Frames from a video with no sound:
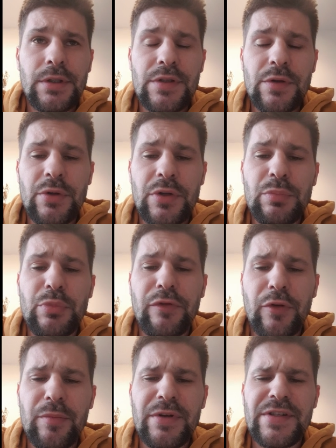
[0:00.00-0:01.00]
so you can
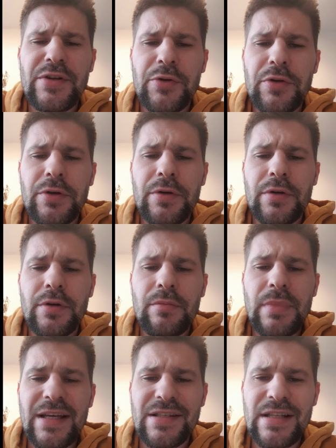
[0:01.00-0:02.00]
perform at your
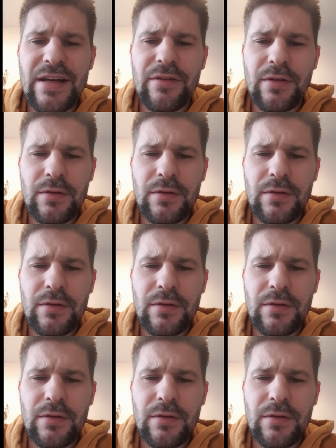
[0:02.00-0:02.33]
max level.